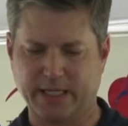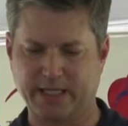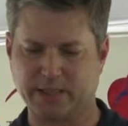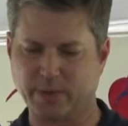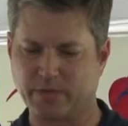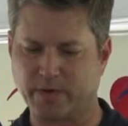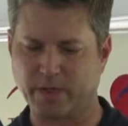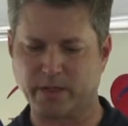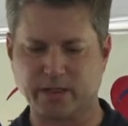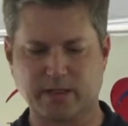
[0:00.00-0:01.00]
He's been
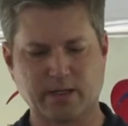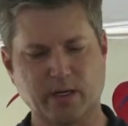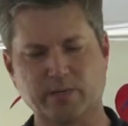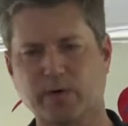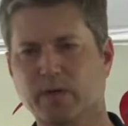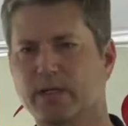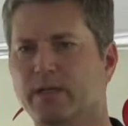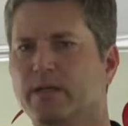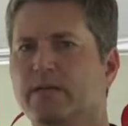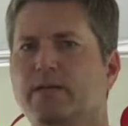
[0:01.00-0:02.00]
very helpful
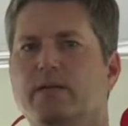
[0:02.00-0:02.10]
in